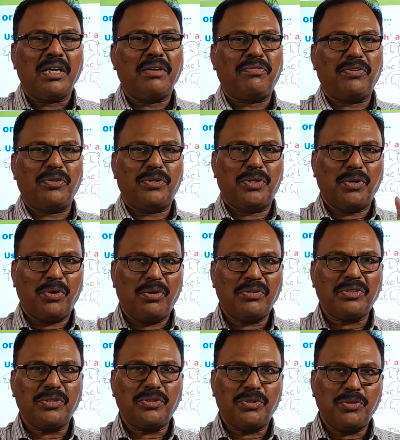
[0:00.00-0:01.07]
If you
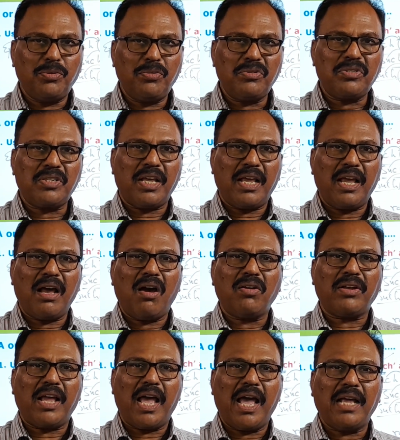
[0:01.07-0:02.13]
don't use a
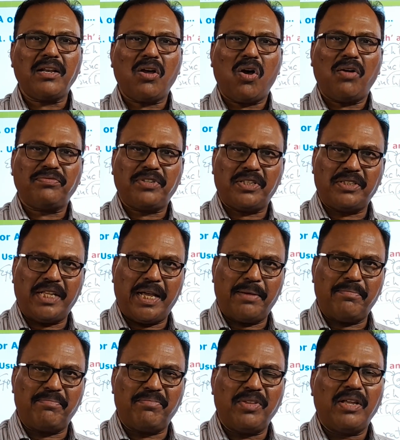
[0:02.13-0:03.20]
or an after
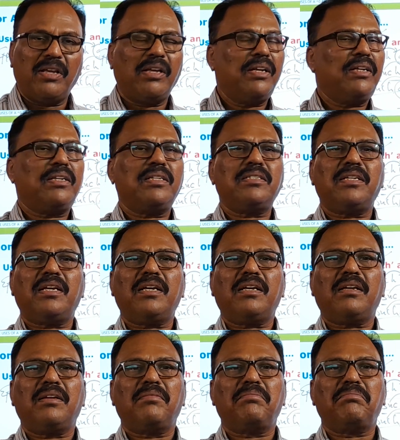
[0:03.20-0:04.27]
them, it is
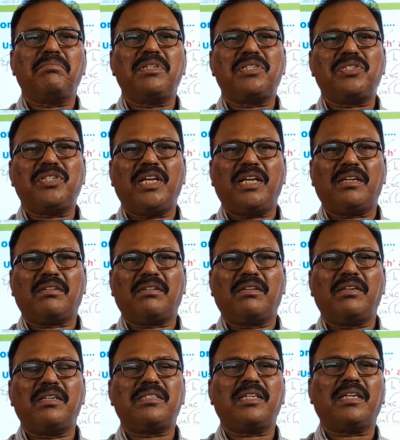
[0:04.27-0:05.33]
a mistake.
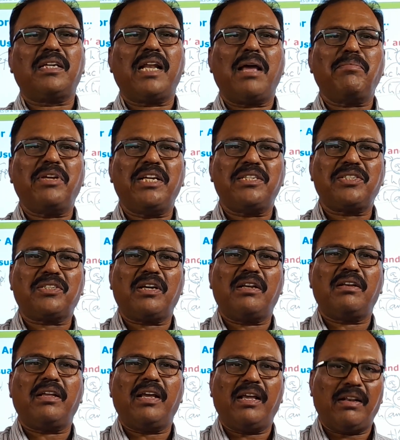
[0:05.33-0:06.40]
It's a
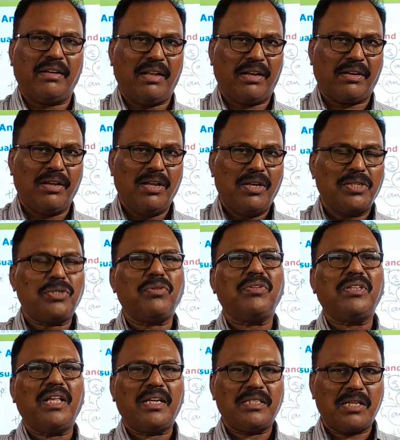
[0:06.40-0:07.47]
grammatical error. So
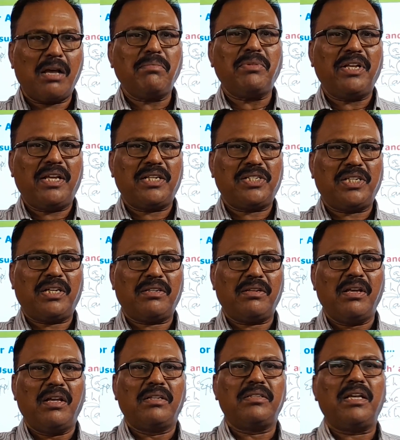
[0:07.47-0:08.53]
in the examination,
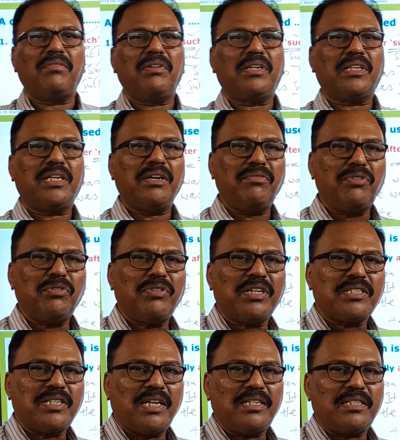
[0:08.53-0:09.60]
they will give you the
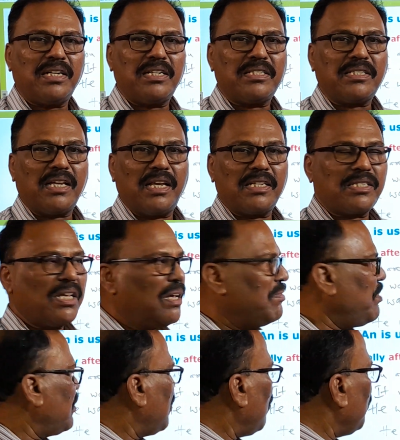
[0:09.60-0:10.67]
sentences
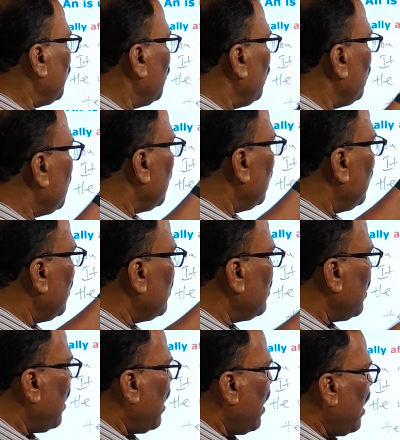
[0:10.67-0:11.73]
without using
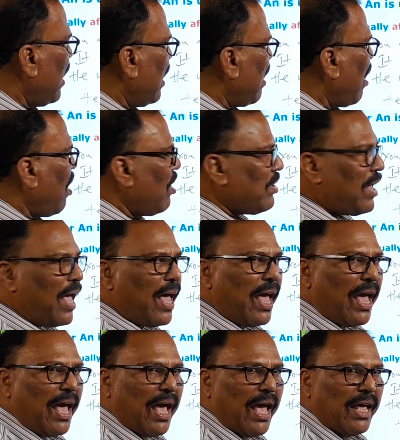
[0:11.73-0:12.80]
this a or
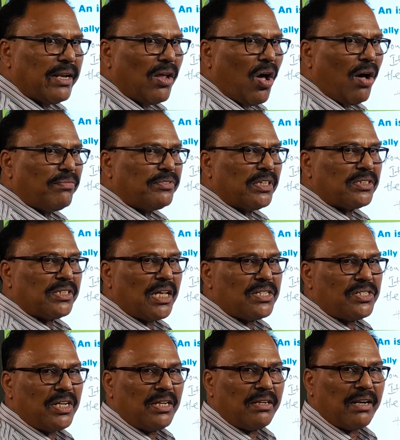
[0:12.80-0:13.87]
an after
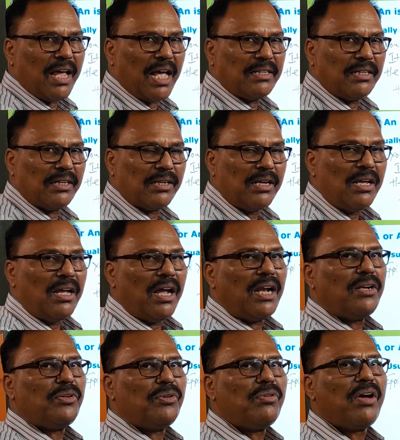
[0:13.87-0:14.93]
such and rather,
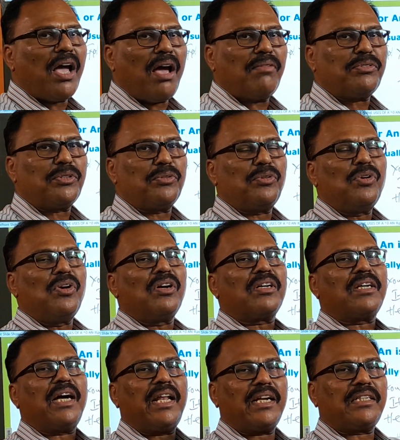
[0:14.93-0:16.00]
and you have to
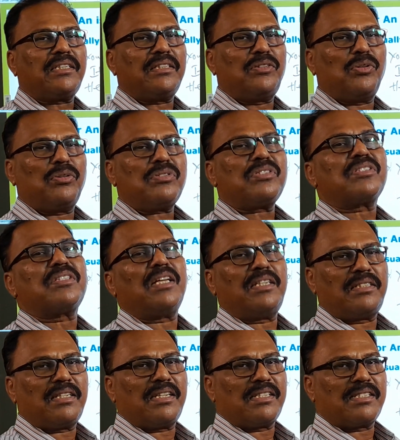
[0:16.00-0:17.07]
correct those
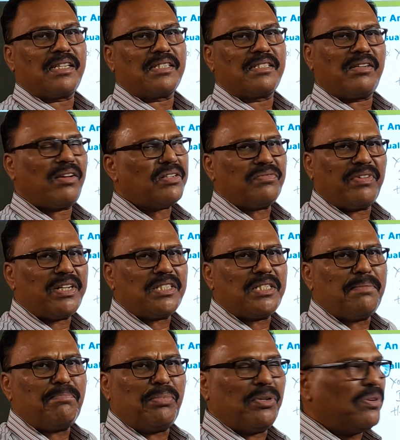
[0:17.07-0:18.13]
sentences. Right? Very
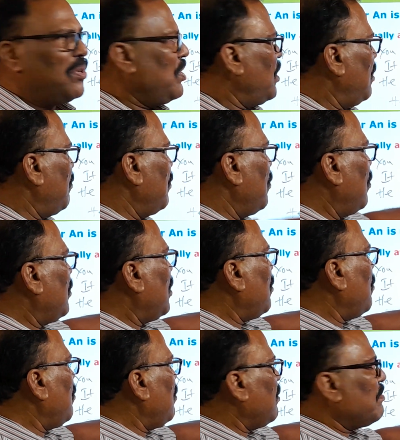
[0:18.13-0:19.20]
simple. If you know the
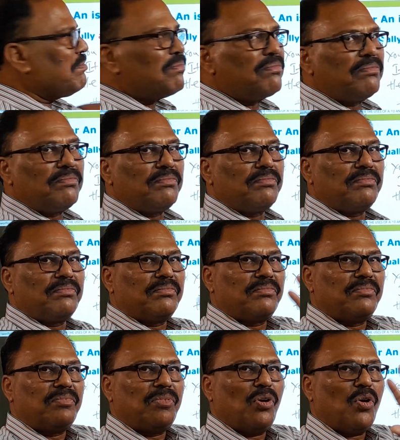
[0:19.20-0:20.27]
rule,
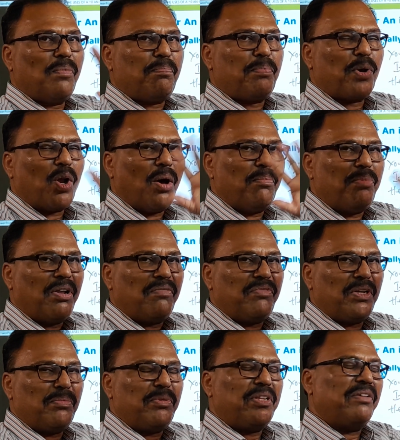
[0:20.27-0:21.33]
no problem
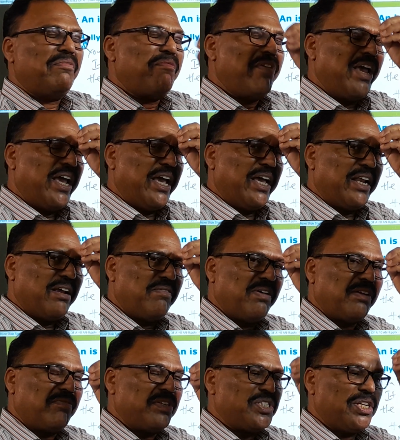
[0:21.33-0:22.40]
will be there.
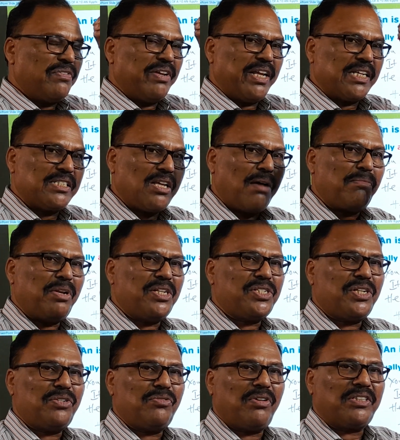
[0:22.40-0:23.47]
Wherever, whichever
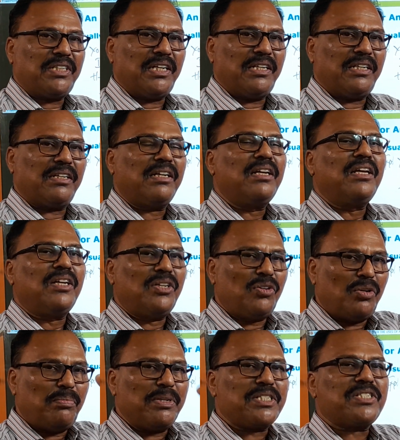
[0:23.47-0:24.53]
examination you attend,
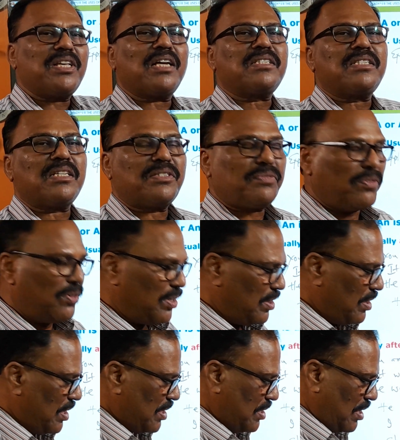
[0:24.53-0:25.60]
you will be successful
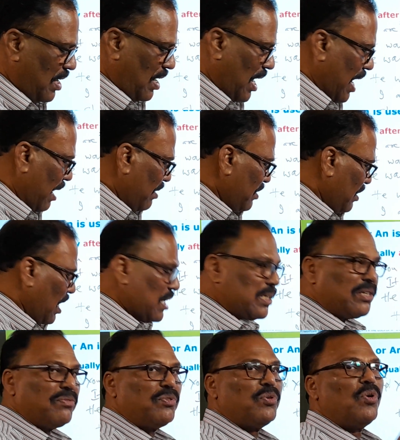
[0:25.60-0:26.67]
in this. I'll
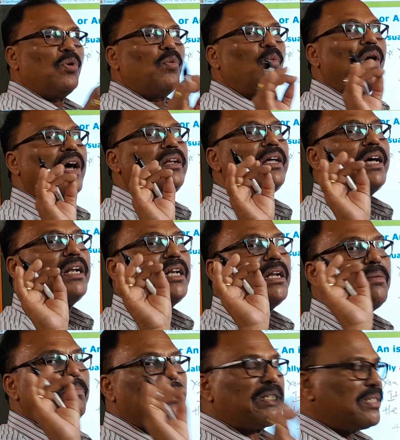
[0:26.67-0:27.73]
give you
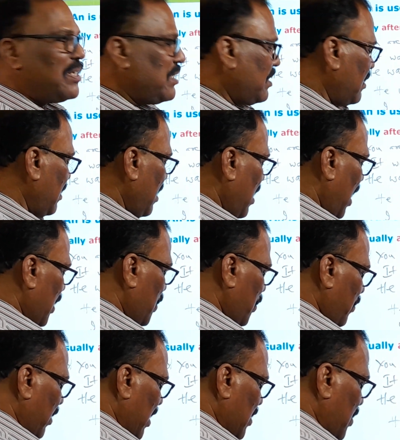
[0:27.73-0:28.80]
100%
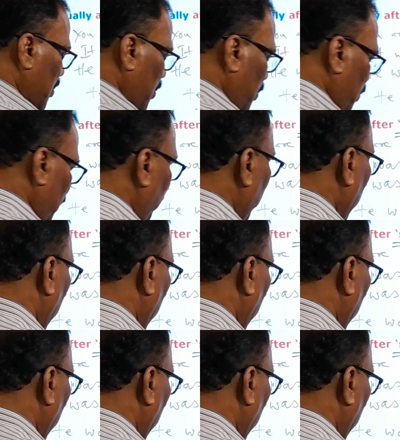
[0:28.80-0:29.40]
assurance to you.